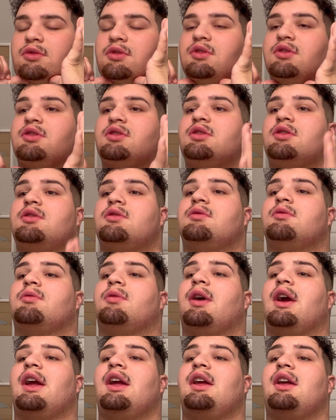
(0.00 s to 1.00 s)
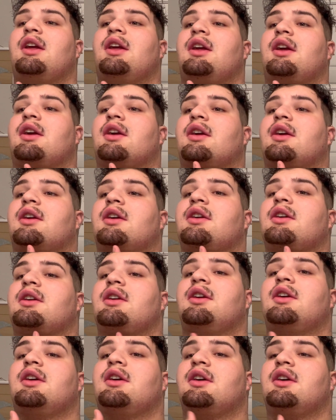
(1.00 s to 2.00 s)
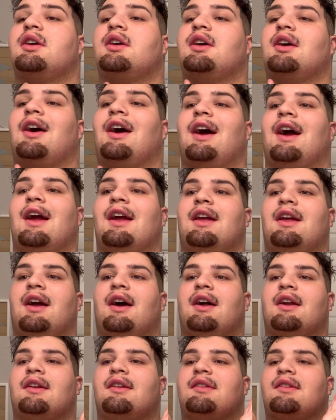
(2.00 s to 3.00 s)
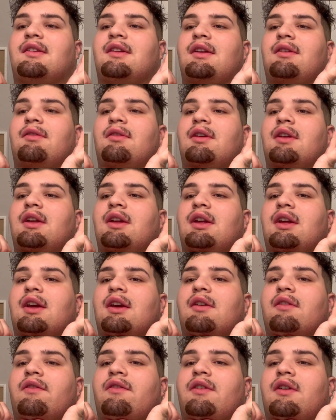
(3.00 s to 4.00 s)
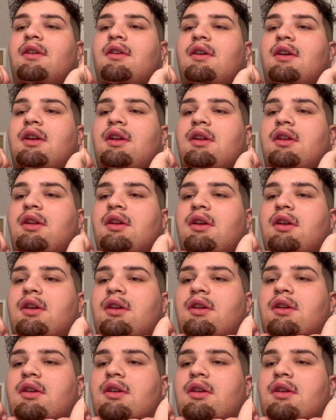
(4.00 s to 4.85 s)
So right here, I honestly really can't feel anything.